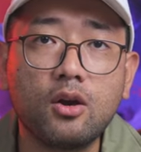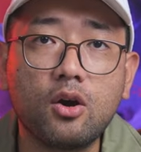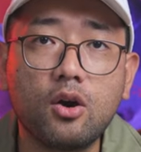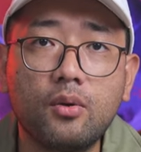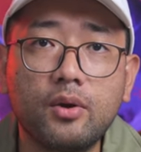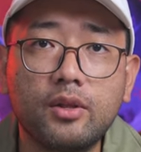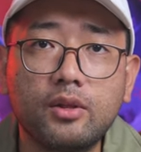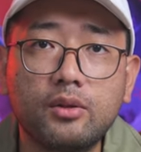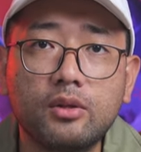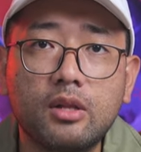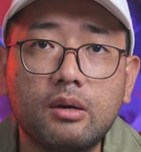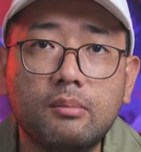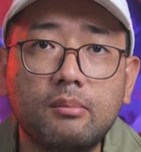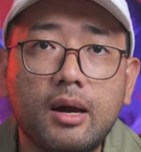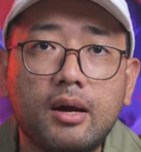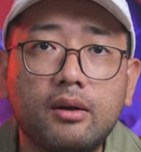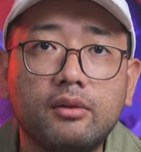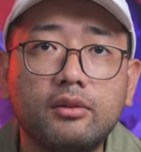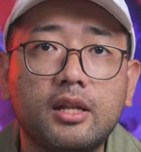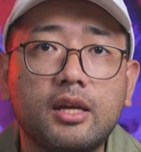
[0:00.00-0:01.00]
go into the
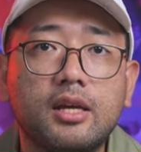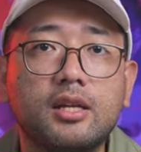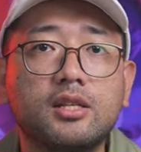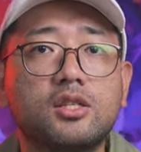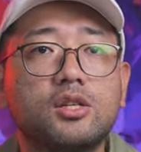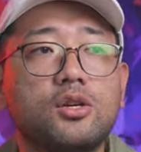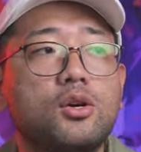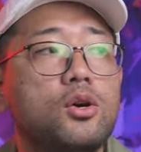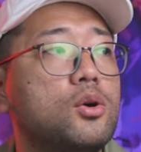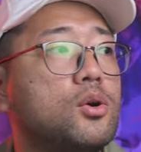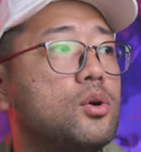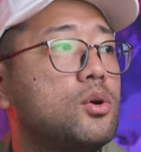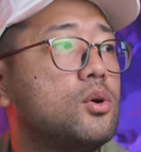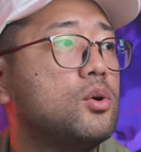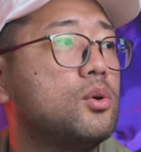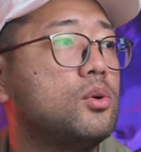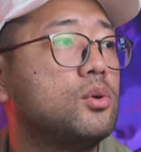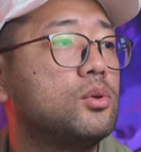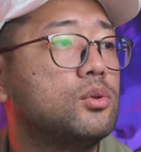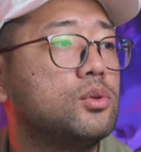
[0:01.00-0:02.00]
mountains,
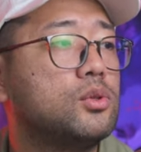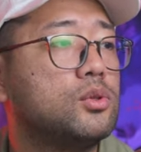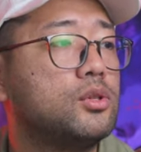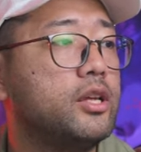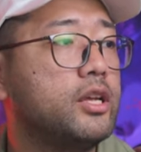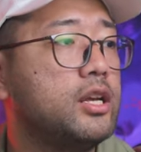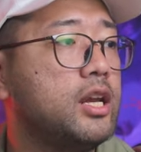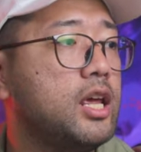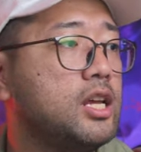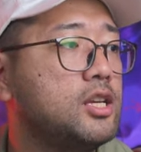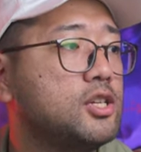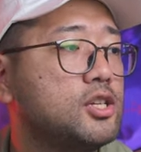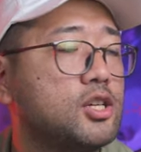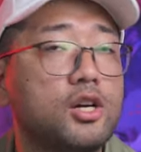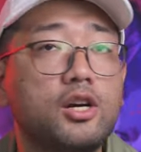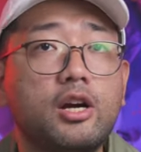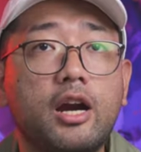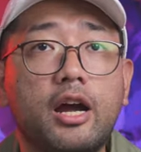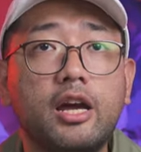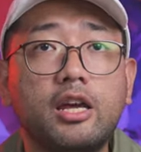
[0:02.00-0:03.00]
go to the
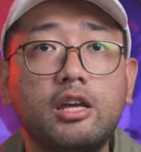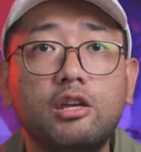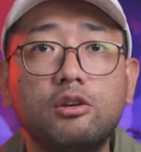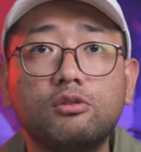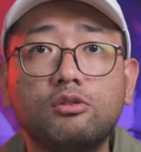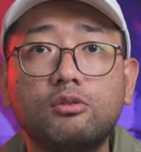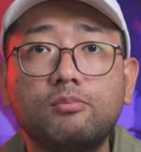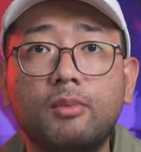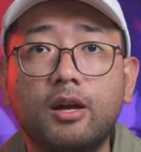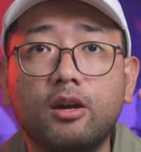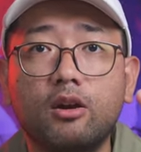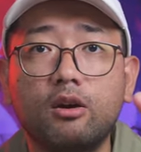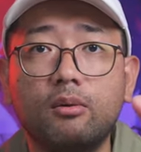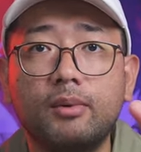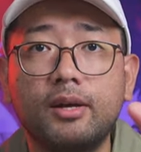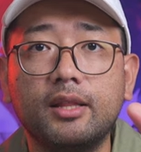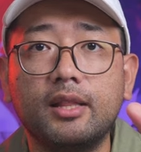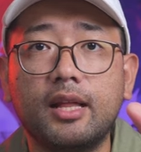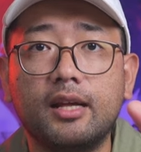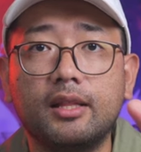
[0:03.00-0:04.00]
nature, I use my
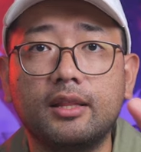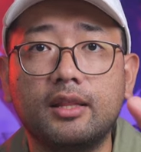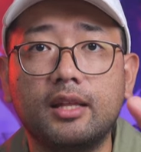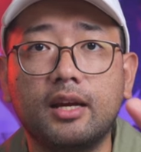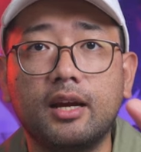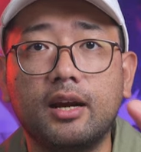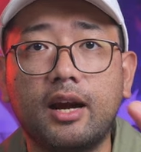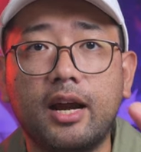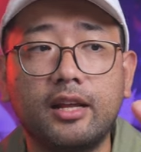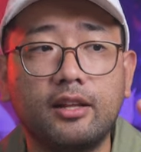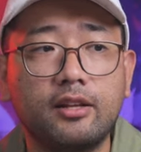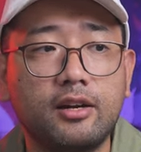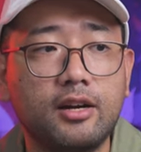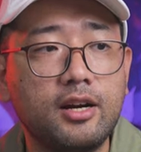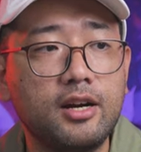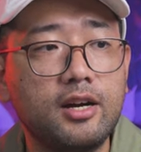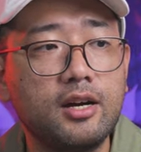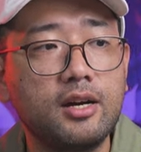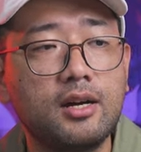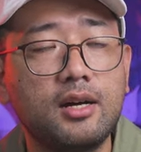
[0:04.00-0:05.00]
Comandante
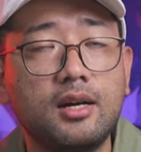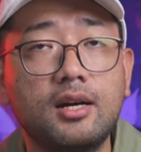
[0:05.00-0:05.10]
grinder.